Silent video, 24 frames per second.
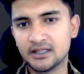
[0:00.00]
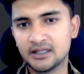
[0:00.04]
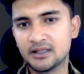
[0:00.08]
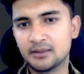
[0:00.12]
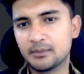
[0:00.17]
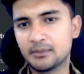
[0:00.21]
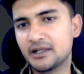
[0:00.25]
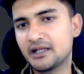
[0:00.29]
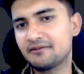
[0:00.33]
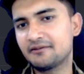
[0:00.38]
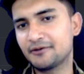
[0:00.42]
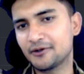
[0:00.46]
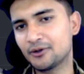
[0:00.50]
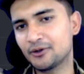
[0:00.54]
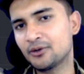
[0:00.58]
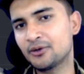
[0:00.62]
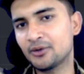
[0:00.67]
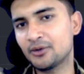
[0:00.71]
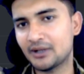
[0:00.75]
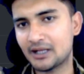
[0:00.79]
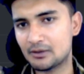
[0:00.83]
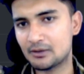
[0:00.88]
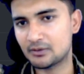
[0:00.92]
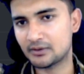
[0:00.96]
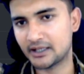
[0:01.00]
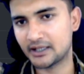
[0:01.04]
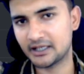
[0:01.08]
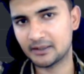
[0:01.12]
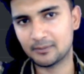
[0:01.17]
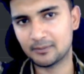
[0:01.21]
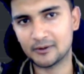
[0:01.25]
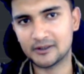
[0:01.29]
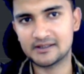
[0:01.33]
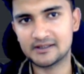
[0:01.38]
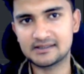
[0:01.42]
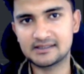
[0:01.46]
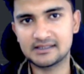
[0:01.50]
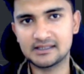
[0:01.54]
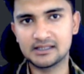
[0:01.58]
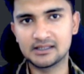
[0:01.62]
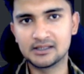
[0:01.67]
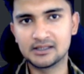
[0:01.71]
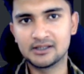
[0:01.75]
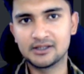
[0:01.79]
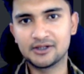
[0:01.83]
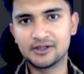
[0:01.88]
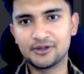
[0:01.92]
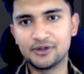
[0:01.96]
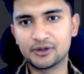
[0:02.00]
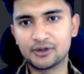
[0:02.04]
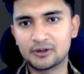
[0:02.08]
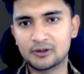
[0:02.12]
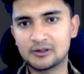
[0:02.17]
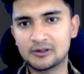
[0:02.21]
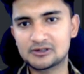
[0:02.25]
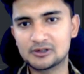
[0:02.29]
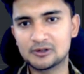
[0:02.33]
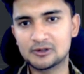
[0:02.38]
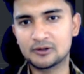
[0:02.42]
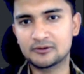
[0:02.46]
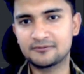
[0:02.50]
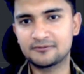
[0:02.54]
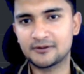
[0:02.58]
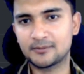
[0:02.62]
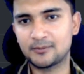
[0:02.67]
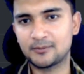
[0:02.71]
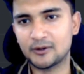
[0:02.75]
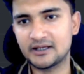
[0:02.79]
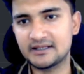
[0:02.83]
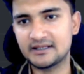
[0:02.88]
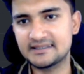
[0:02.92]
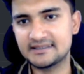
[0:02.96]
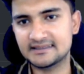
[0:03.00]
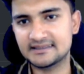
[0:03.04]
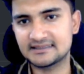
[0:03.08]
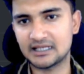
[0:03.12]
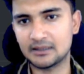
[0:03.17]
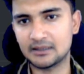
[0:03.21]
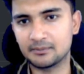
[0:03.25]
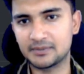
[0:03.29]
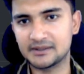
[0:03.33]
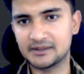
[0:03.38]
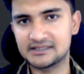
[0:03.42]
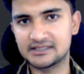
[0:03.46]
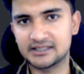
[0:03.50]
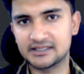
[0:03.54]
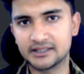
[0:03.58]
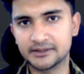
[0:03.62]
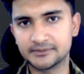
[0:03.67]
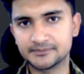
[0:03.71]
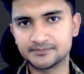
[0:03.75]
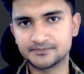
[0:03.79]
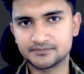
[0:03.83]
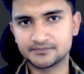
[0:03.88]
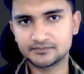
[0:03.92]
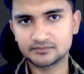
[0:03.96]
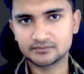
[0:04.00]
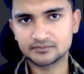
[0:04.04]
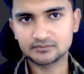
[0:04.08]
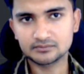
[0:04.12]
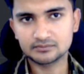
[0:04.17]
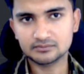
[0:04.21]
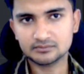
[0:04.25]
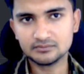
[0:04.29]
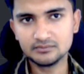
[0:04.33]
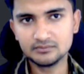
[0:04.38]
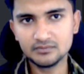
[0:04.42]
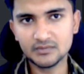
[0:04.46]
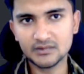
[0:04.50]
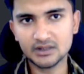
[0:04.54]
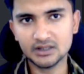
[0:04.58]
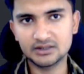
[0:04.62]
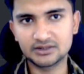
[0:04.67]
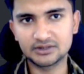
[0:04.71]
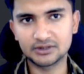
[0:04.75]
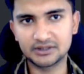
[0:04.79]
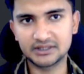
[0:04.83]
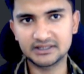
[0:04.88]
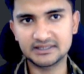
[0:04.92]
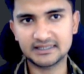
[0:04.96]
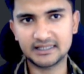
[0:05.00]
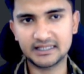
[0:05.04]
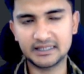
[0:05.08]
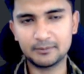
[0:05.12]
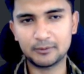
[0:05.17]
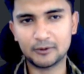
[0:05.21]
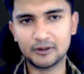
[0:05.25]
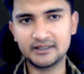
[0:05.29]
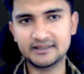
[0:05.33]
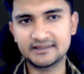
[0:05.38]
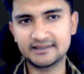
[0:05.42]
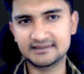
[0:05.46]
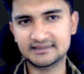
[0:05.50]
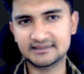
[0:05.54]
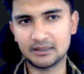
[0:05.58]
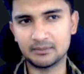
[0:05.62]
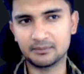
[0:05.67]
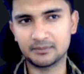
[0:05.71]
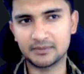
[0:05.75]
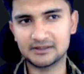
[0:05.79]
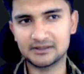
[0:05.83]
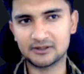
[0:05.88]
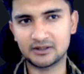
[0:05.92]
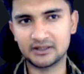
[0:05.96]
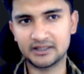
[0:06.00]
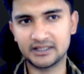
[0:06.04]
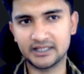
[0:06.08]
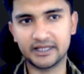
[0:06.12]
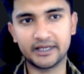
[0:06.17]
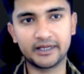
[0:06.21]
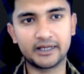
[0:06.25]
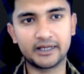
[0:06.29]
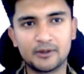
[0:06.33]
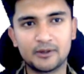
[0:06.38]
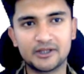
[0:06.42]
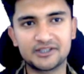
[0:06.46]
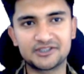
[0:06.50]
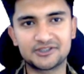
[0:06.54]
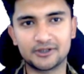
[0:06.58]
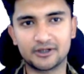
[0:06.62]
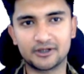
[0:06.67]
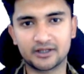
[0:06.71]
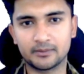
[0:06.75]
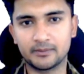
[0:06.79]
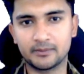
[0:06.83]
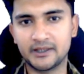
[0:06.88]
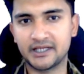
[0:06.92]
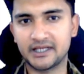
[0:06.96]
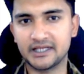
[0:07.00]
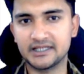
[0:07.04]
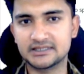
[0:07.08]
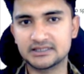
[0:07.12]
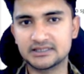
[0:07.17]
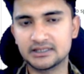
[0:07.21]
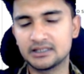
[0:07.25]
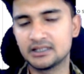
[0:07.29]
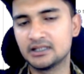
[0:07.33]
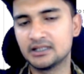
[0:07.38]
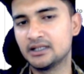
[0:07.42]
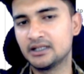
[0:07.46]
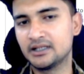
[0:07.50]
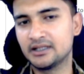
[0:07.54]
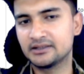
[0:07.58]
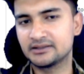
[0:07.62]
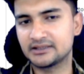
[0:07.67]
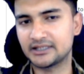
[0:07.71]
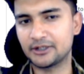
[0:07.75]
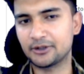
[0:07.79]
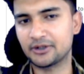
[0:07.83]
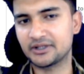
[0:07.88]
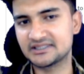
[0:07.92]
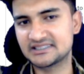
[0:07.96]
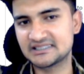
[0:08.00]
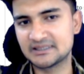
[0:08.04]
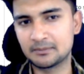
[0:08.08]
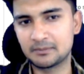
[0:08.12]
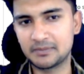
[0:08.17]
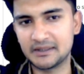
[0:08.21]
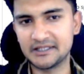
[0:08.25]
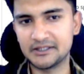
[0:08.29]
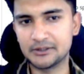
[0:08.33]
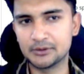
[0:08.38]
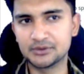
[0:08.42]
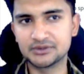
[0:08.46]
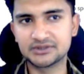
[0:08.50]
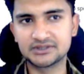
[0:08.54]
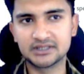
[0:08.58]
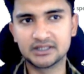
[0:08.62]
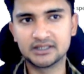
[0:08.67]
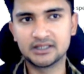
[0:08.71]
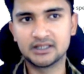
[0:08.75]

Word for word: But if you don't know how to write a policy, you can also look for policy examples here. So these are the policy examples on the A S documentation that you can simply use,